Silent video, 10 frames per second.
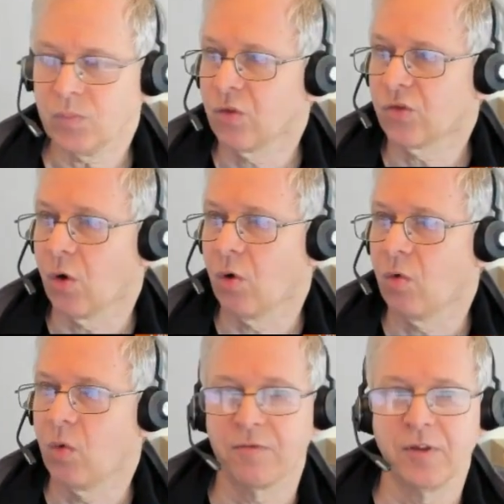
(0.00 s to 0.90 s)
So
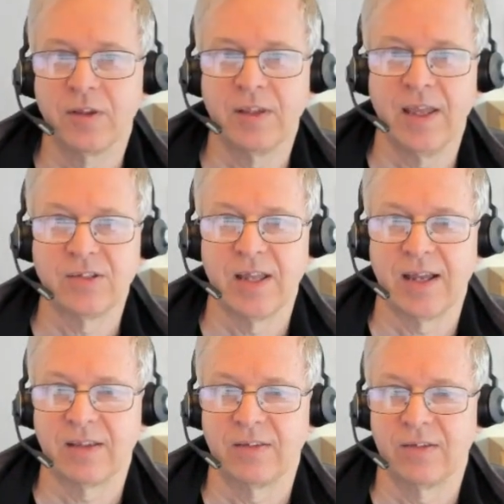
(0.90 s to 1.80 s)
one of the things
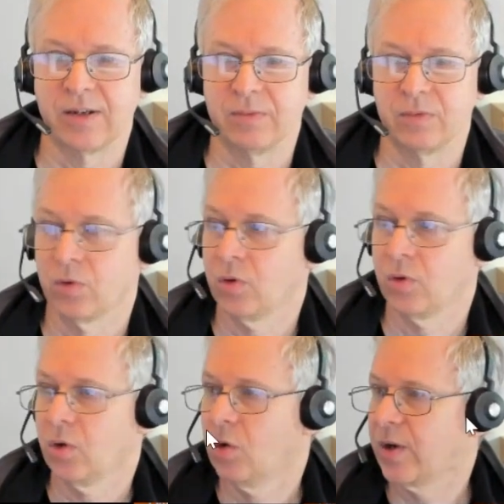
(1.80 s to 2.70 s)
that
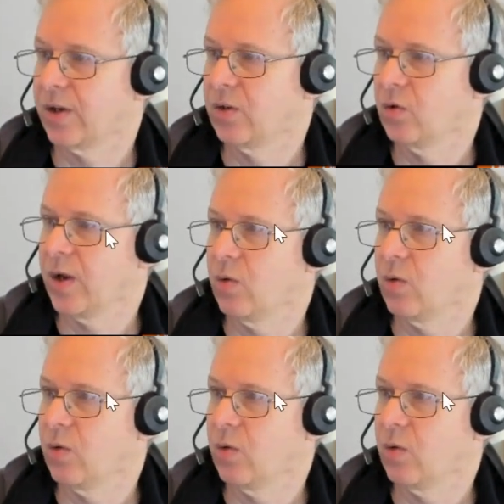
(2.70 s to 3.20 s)
we're doing